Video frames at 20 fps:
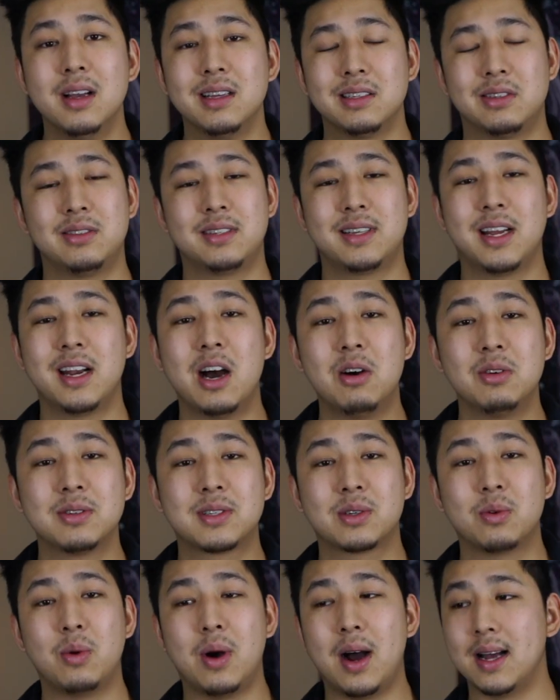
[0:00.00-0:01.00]
So let's get on with
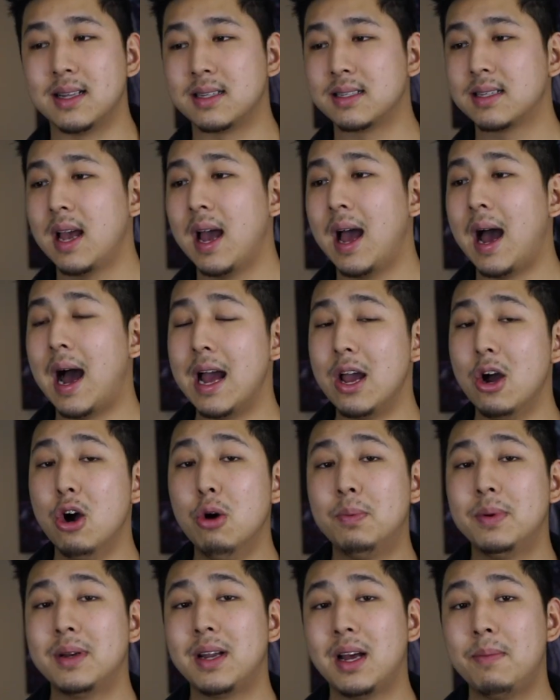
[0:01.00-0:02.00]
squats. I
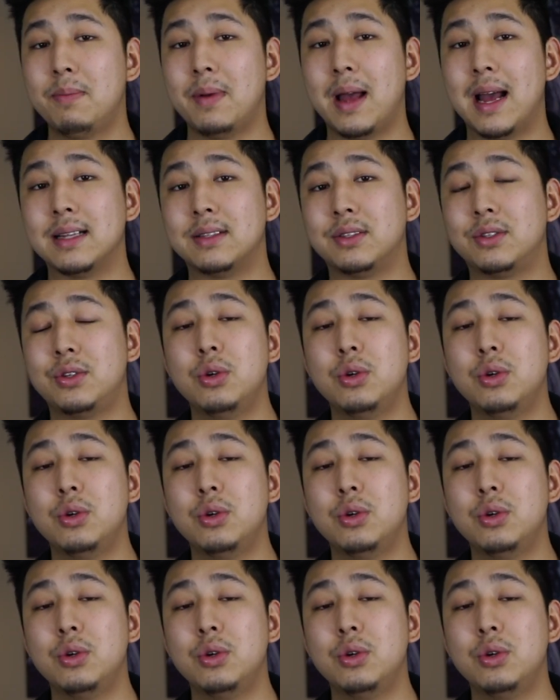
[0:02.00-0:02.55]
opened up at